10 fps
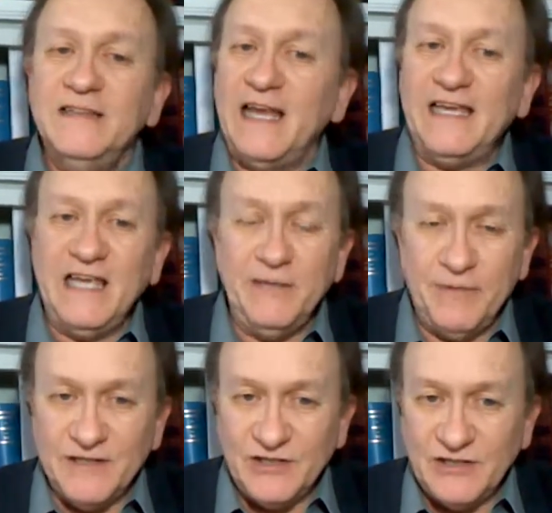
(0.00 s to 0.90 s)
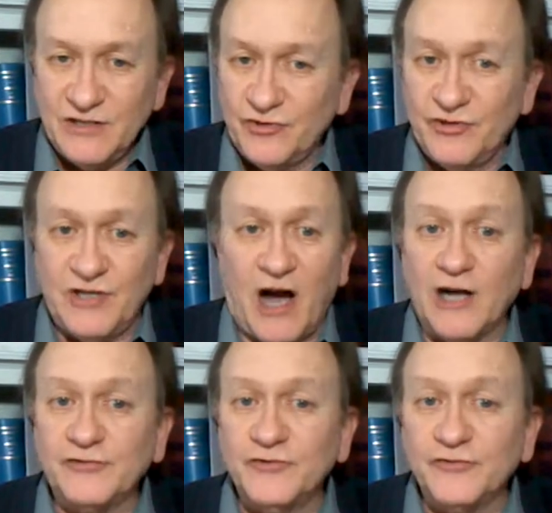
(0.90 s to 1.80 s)
They keep his
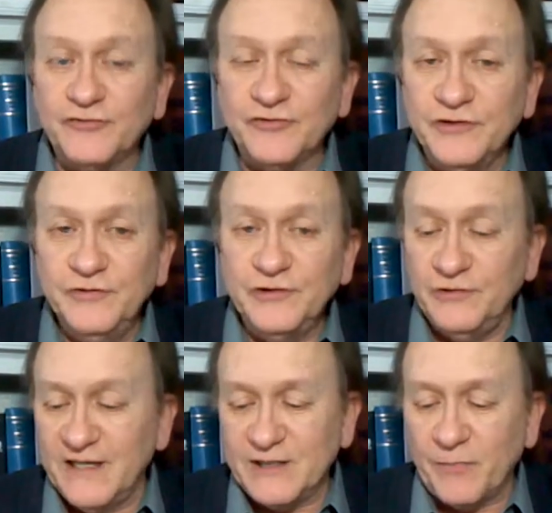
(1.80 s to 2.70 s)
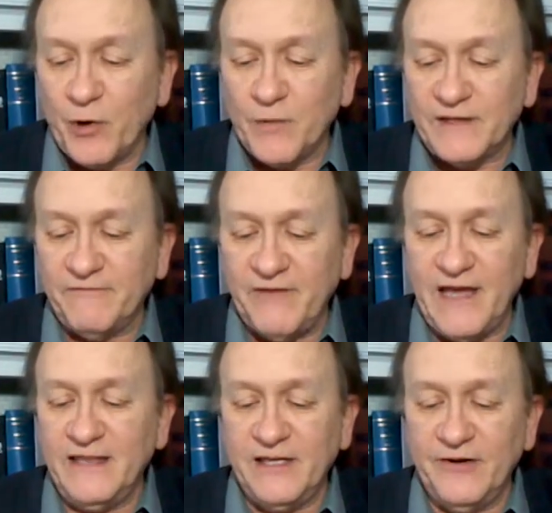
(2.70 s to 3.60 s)
doctrinal truths. That's a part of what the
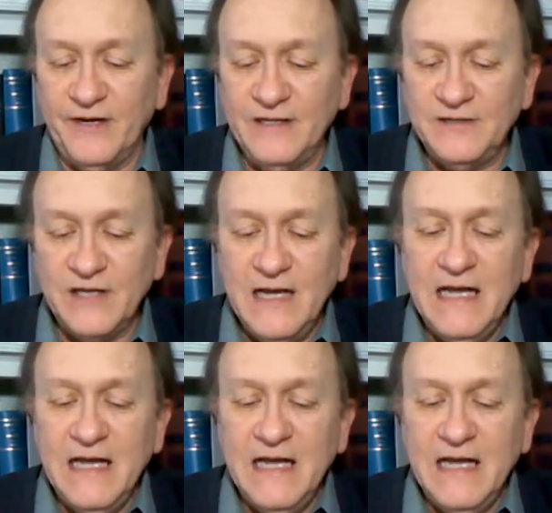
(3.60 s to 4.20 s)
faith here is.